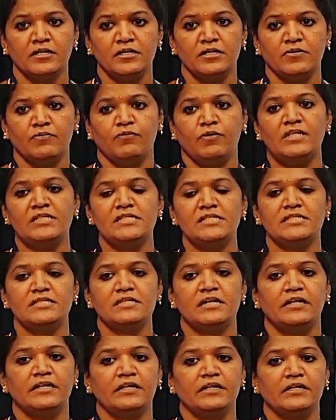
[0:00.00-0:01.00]
once
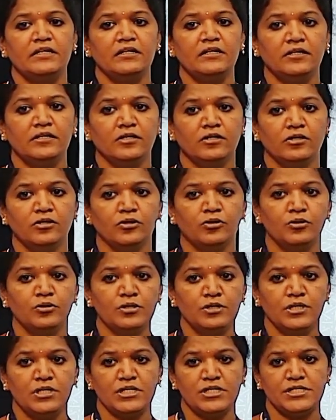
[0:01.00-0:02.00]
settled,
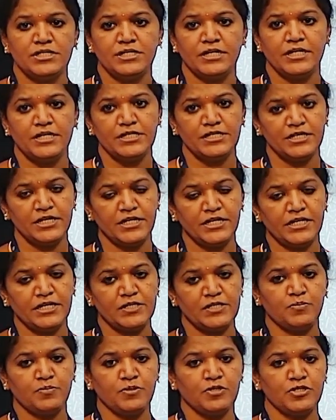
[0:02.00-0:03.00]
good steady state
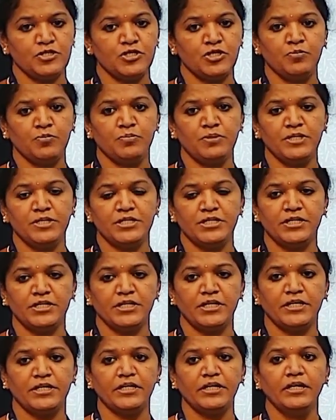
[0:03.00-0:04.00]
response should be
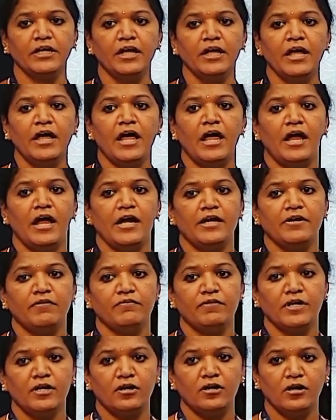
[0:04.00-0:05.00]
generated and
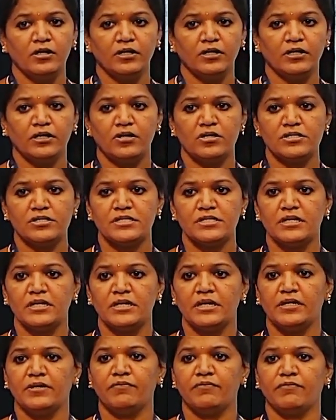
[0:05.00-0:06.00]
will not
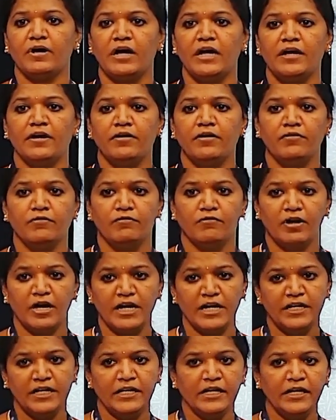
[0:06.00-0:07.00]
oscillate
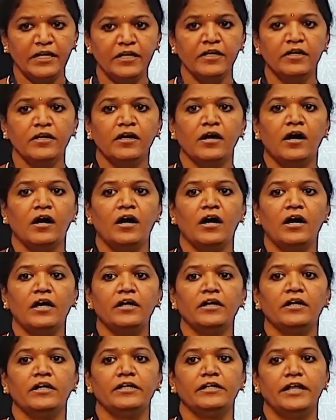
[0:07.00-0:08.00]
widely or
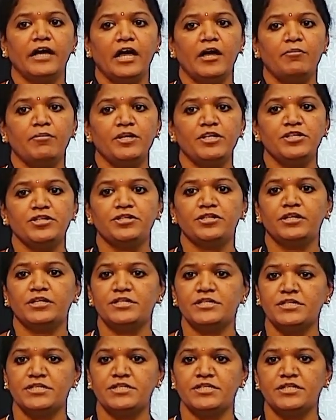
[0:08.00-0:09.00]
damage the
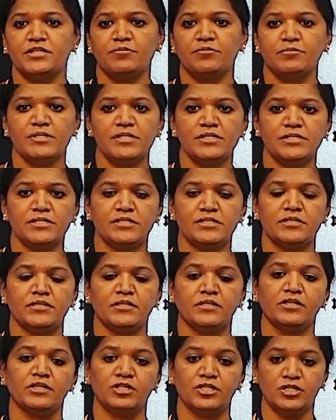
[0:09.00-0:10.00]
system is
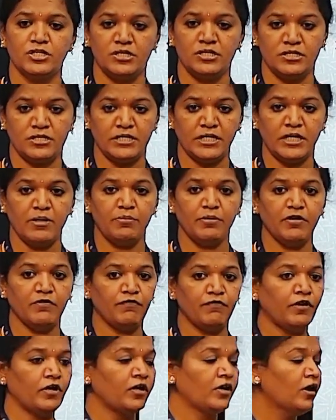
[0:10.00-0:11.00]
stable
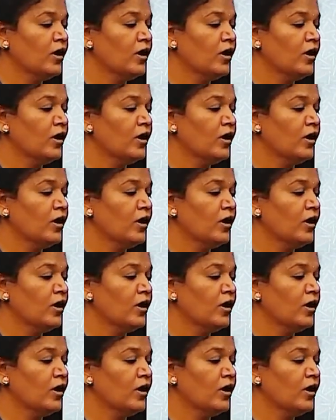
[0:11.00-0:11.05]
for